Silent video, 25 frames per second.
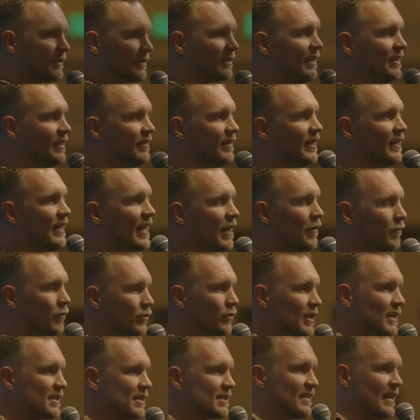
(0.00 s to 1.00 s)
See, the
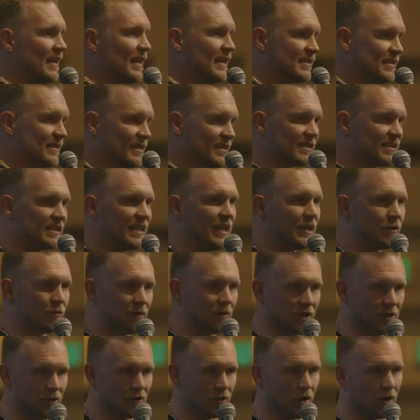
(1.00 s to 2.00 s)
devil does things in
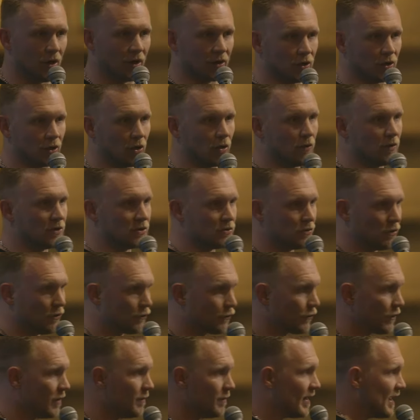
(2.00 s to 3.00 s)
secret and dark. You go into
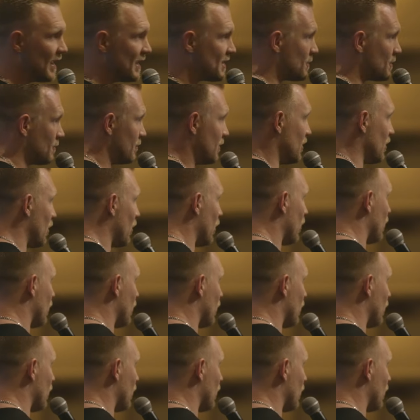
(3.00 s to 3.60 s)
a Freemasonry